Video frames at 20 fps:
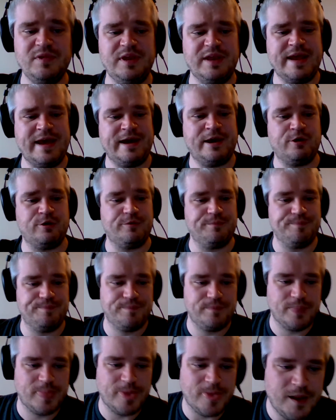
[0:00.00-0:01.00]
Now,
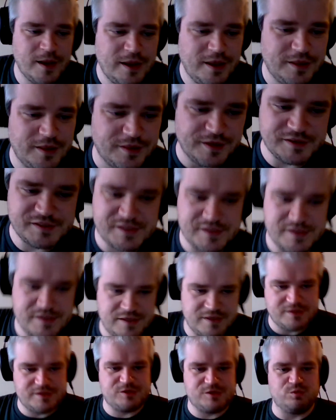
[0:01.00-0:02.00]
this
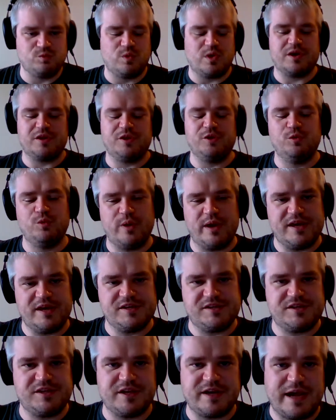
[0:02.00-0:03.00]
is one of the
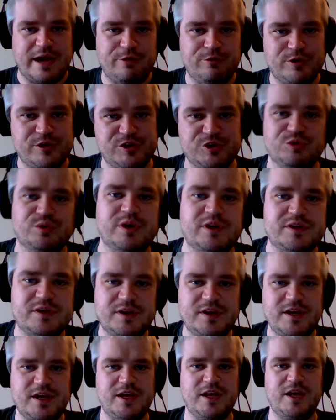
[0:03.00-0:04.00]
ways that I would do it
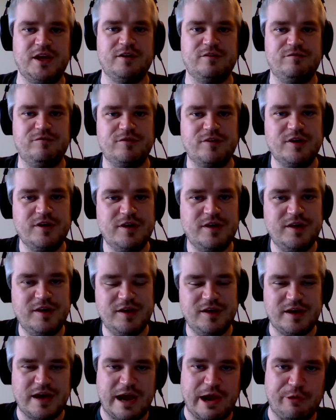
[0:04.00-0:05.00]
if
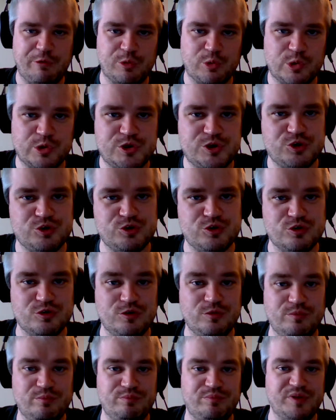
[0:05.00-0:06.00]
I were
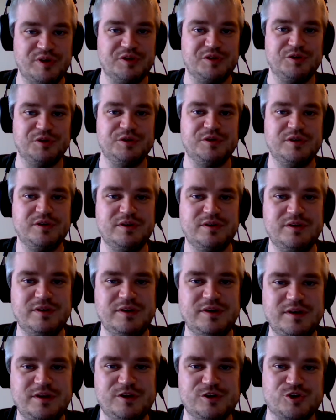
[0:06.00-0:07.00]
to build
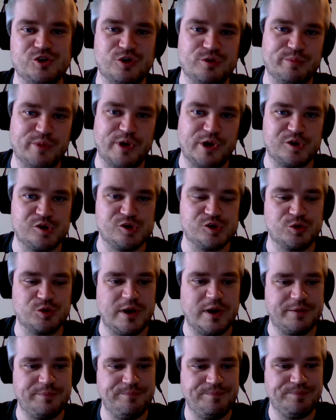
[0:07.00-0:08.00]
the Sword Brethren
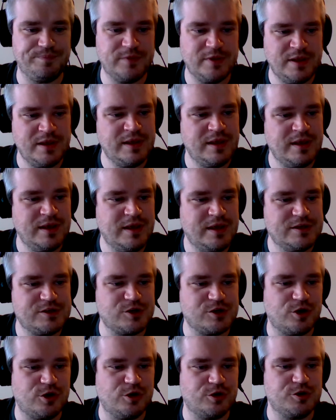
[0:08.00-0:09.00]
squad.
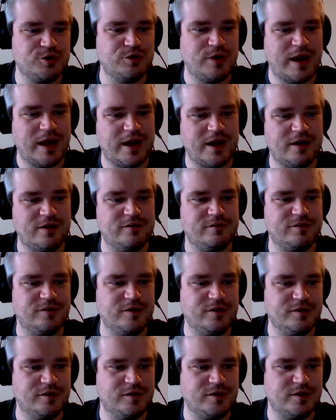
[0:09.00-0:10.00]
So you have
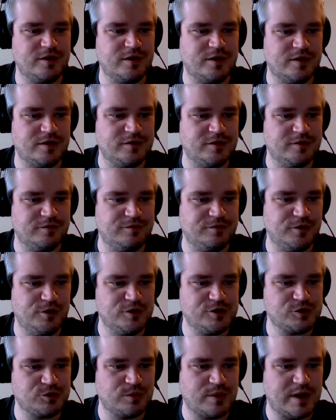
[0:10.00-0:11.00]
the
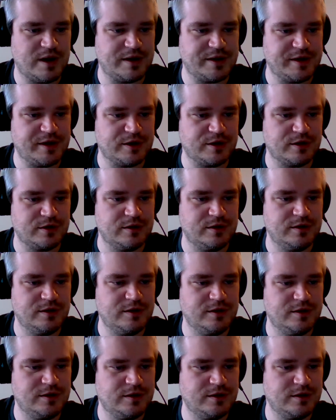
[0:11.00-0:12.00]
full squad here
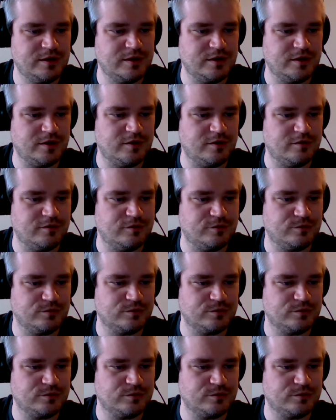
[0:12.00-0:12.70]
of